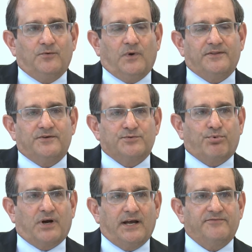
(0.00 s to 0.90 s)
whether it's
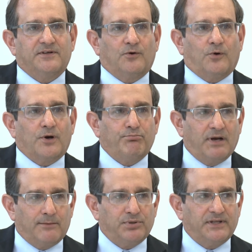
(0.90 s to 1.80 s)
private or
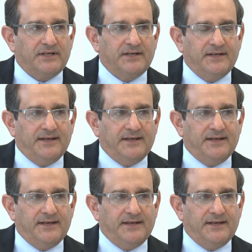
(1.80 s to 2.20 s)
public,